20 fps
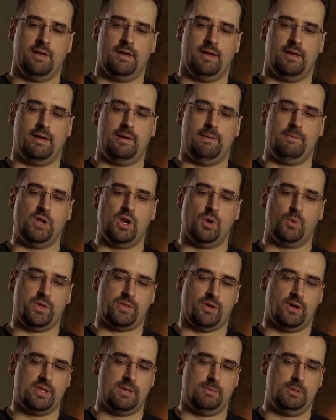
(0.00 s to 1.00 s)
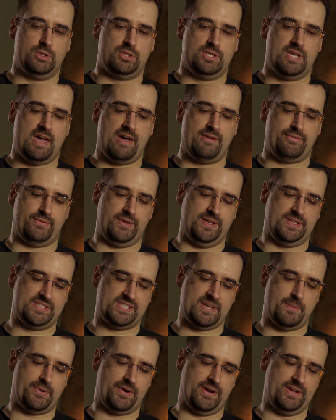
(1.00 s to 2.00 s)
with OWTF, it
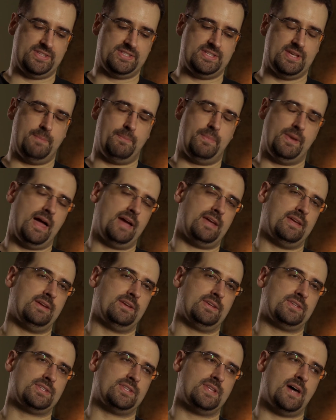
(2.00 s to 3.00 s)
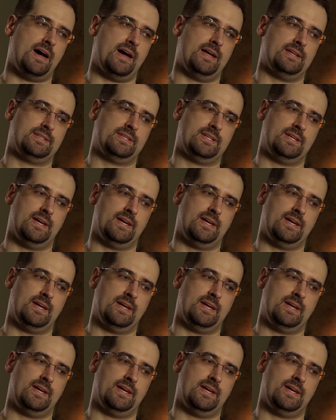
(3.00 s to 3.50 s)
separates the plugins that